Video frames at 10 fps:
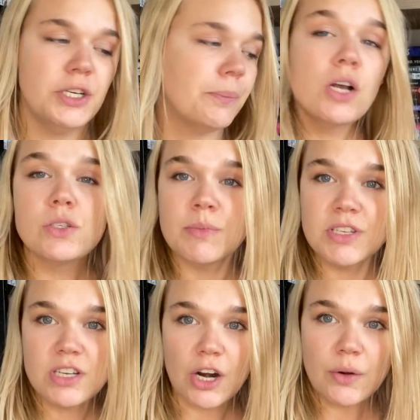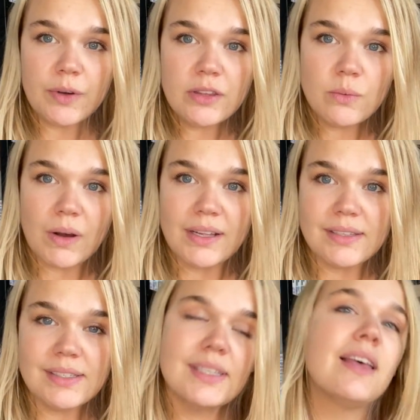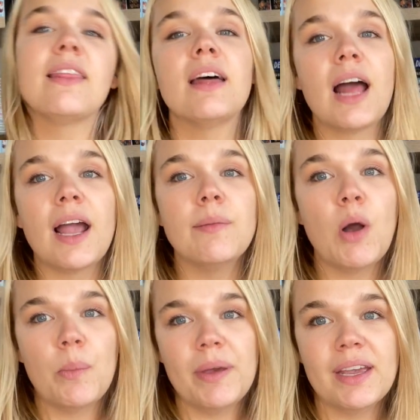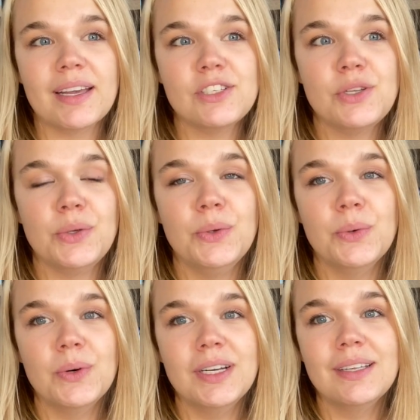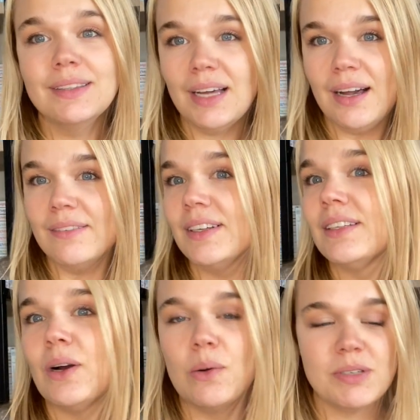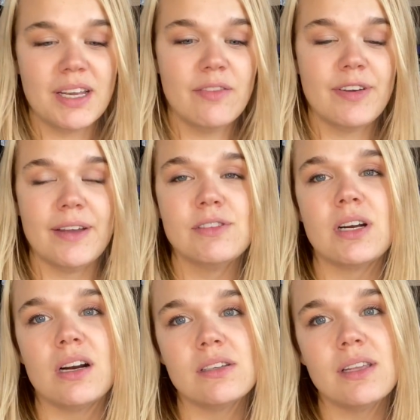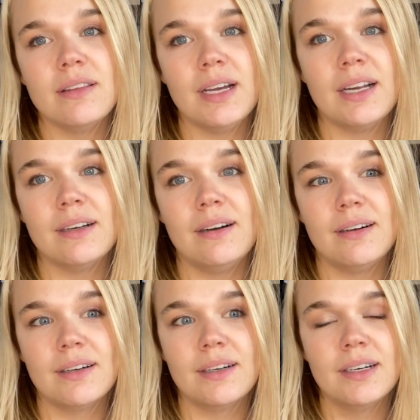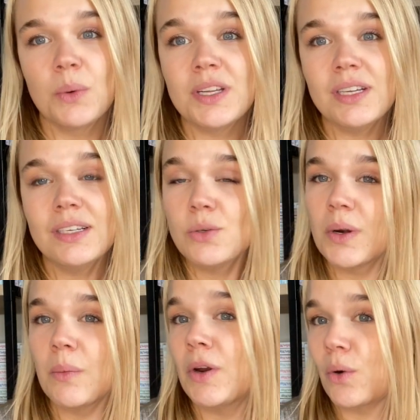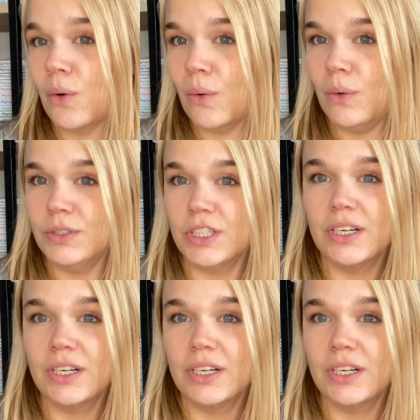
So I'm going to start with the ones that I am hoping to love, hope to give 5 stars, that are 2021 or older